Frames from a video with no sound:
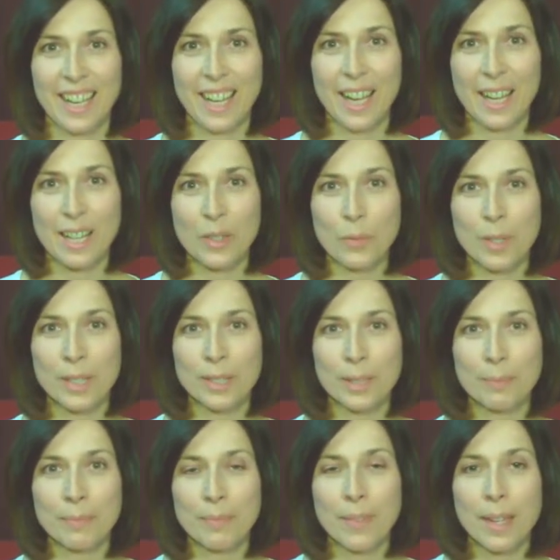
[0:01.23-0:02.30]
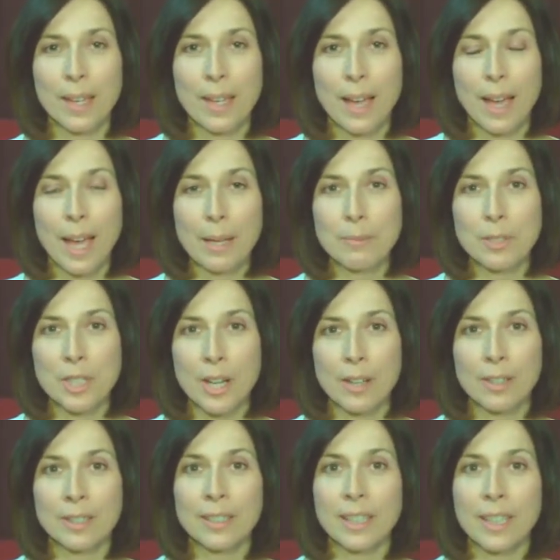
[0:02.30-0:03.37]
Hi and welcome. I'm
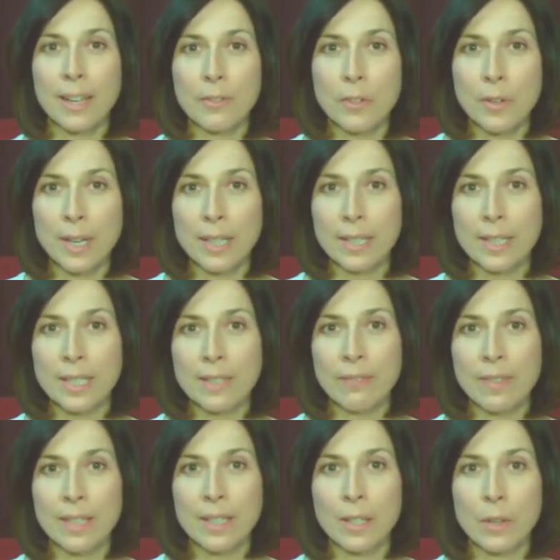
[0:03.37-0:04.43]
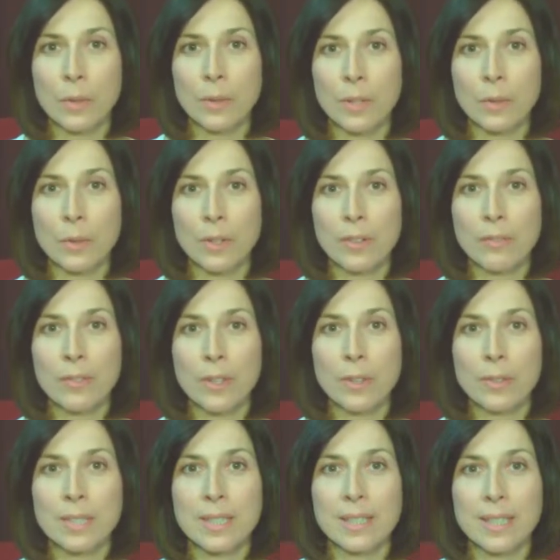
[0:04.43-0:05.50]
Cheryl and I created this video in order for
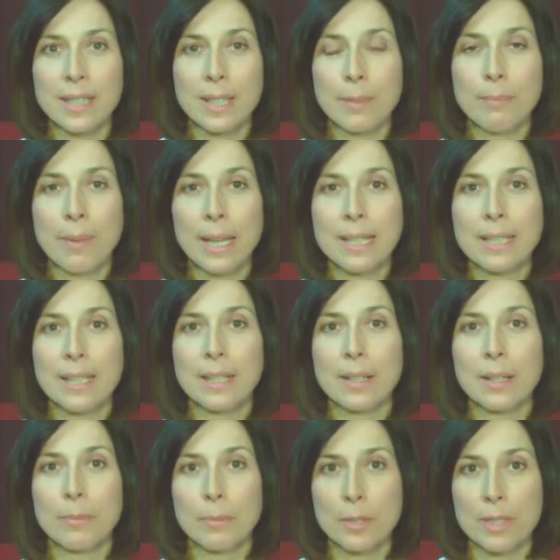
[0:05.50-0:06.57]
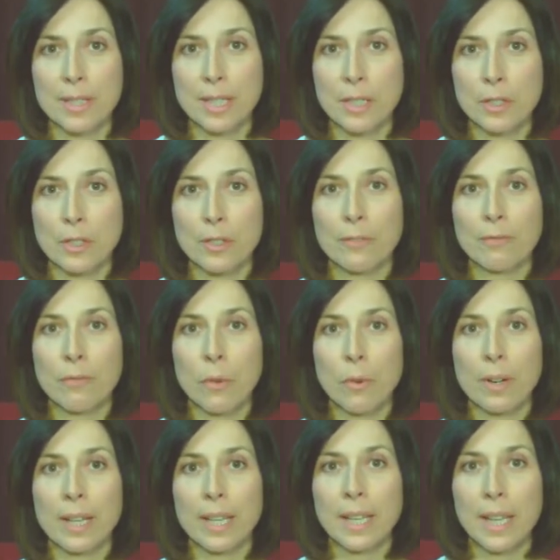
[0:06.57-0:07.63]
you to see the basic procedure
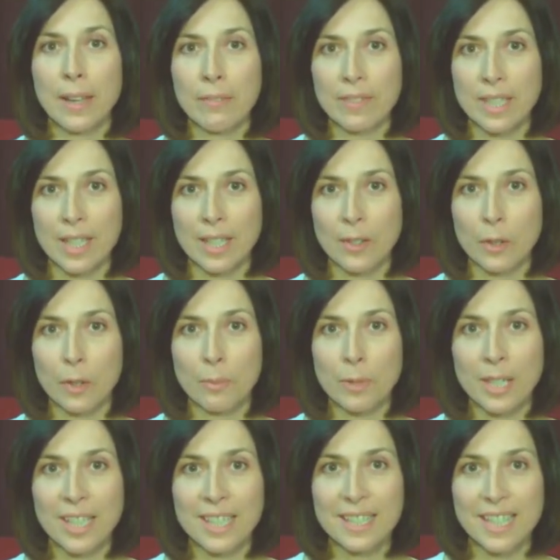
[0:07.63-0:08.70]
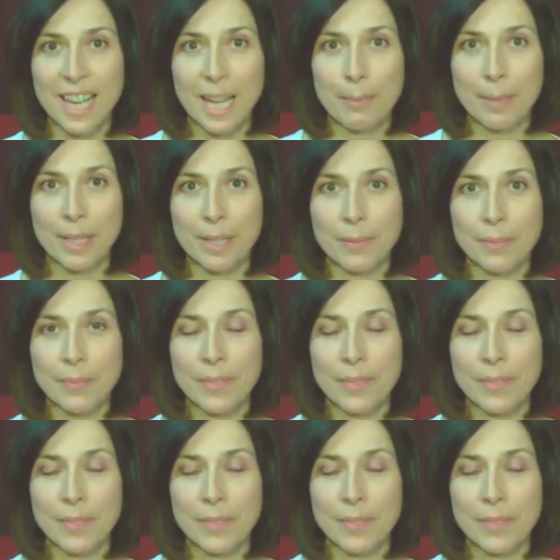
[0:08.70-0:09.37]
for EFT or meridian tapping.